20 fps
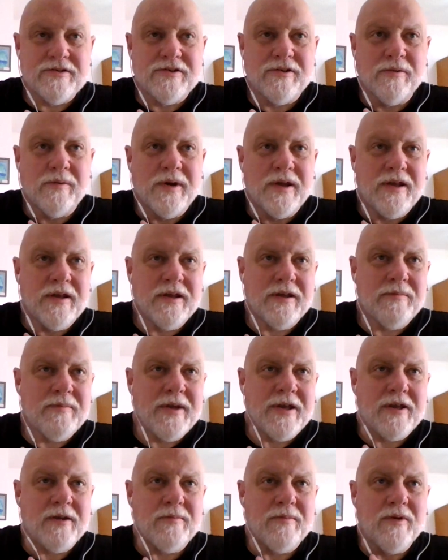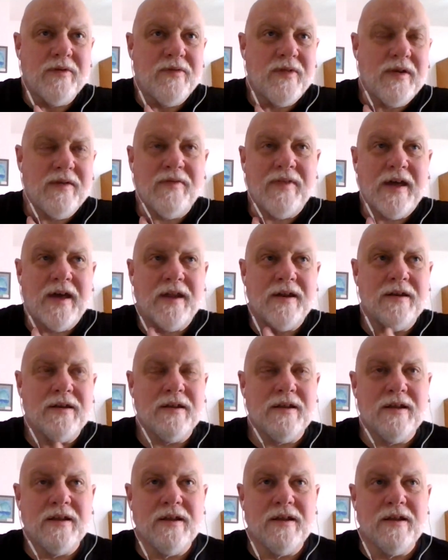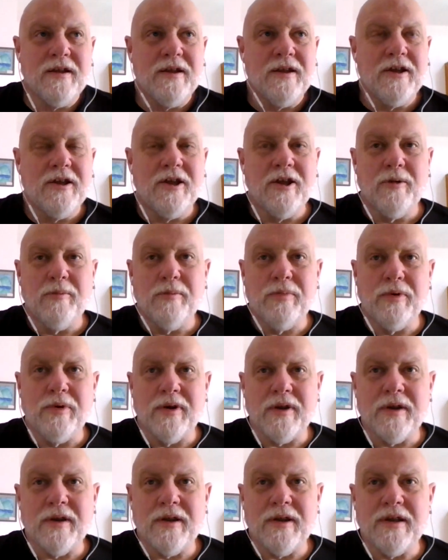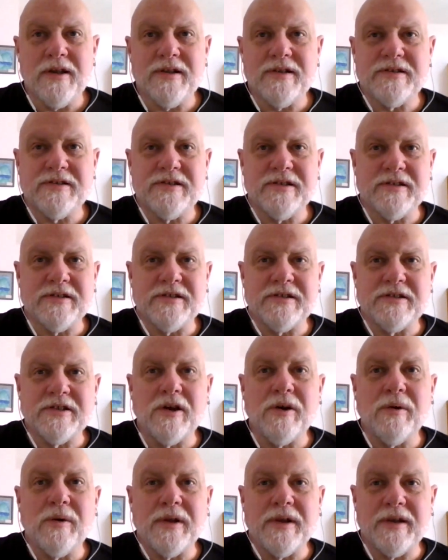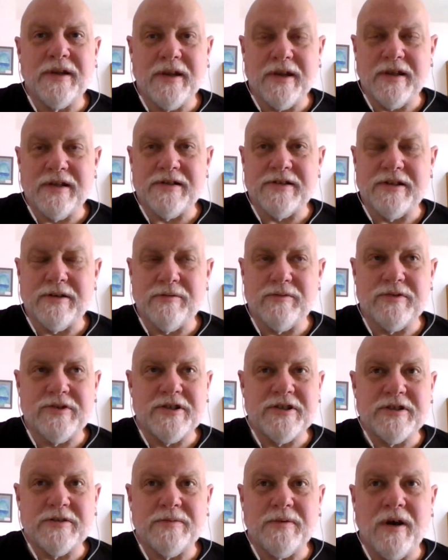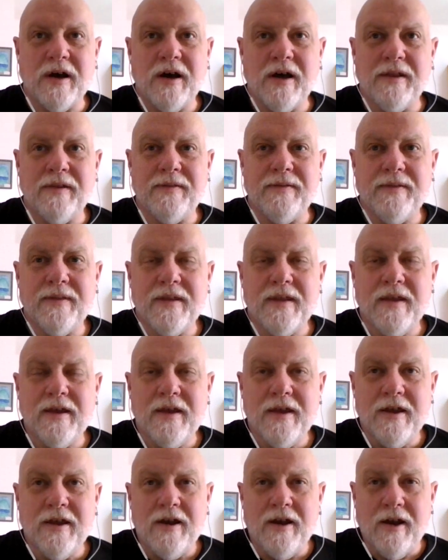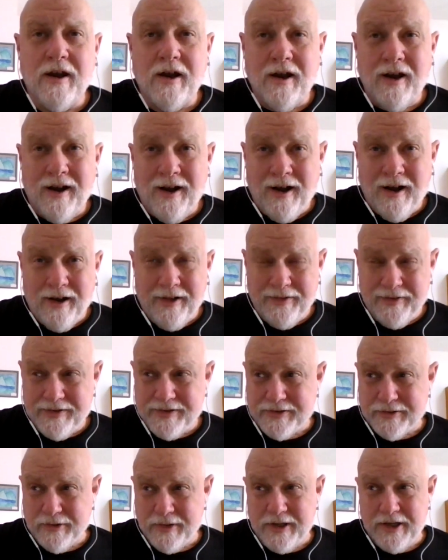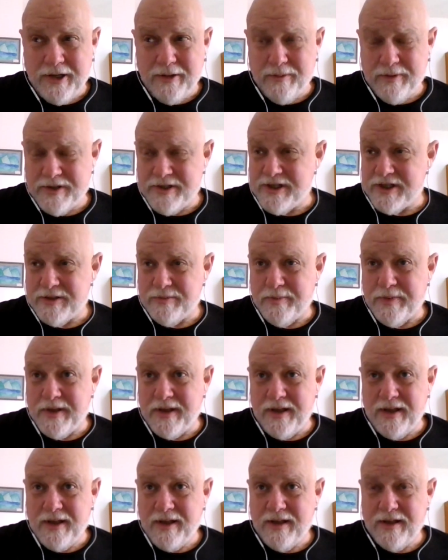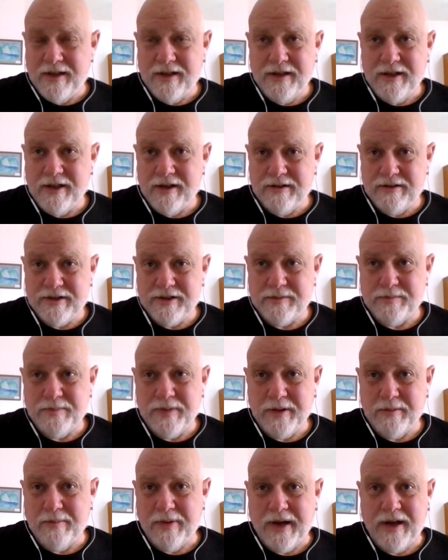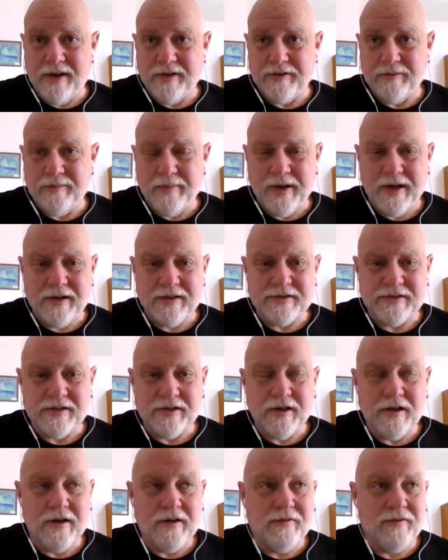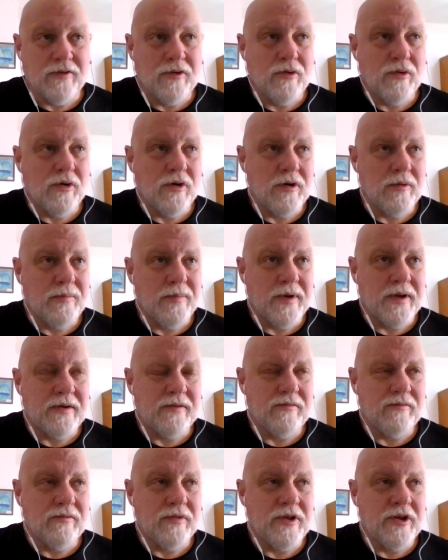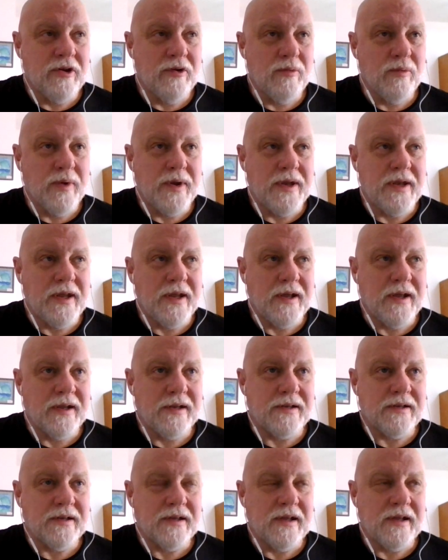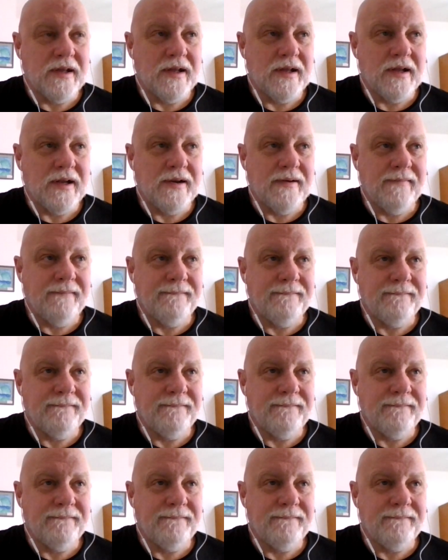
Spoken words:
no way you can make a movie of that book. It's just so intense. It would just, on the screen, it would just be, you know, just big piles and piles of gore. But when you're reading it, and,